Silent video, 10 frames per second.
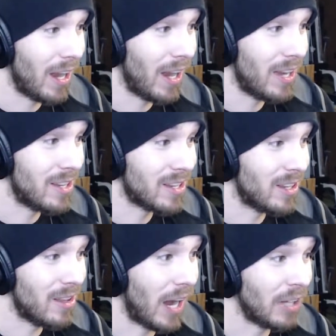And
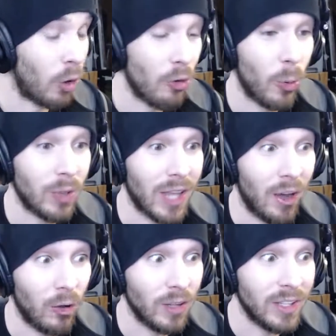I don't know what the
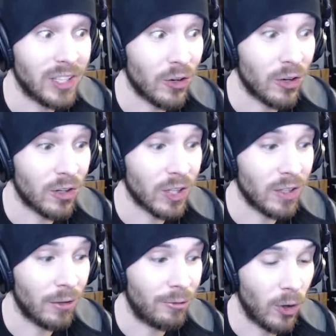hell is under,
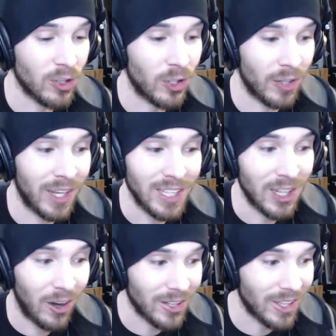like, falls under kids'
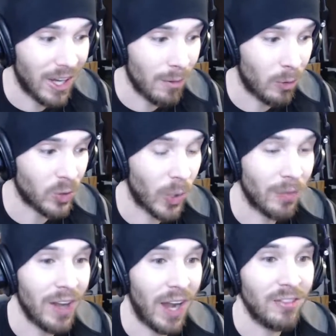content anymore. So
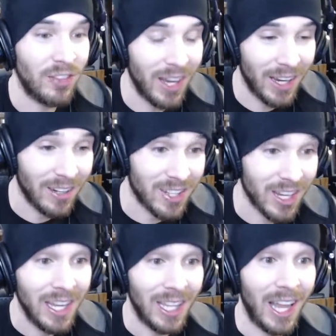I've dinged,
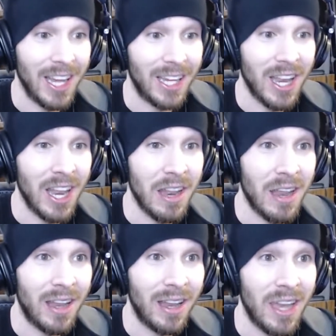like,
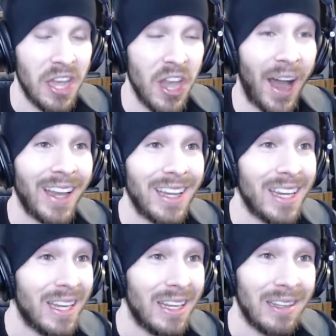
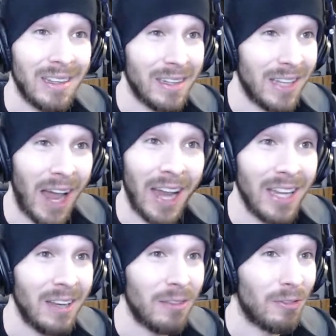
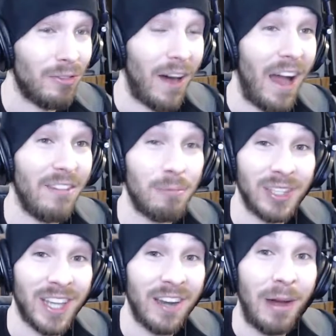
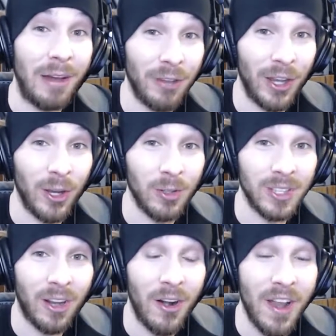95% of my
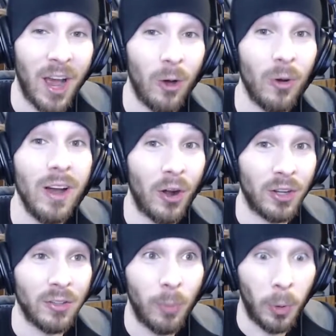videos are now
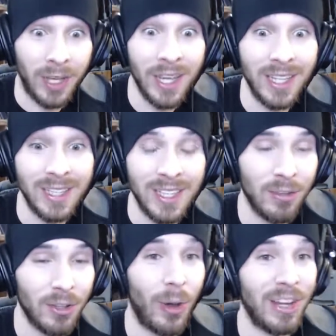marked for kids,
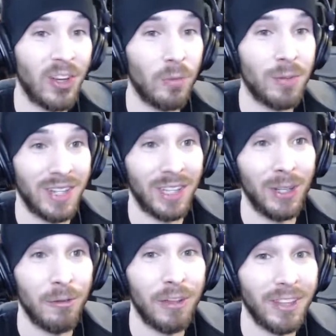even though I don't
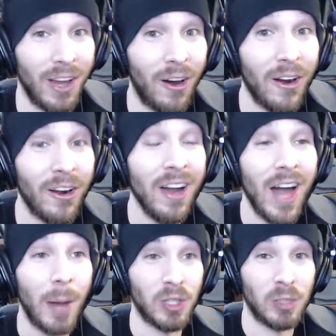particularly think they are.
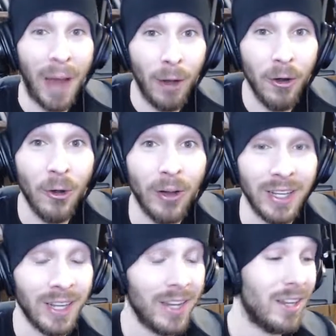I'm just
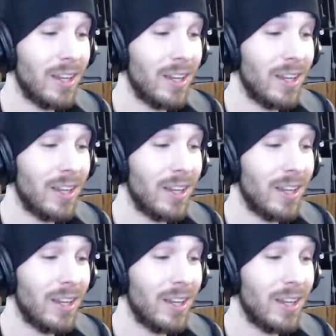paranoid.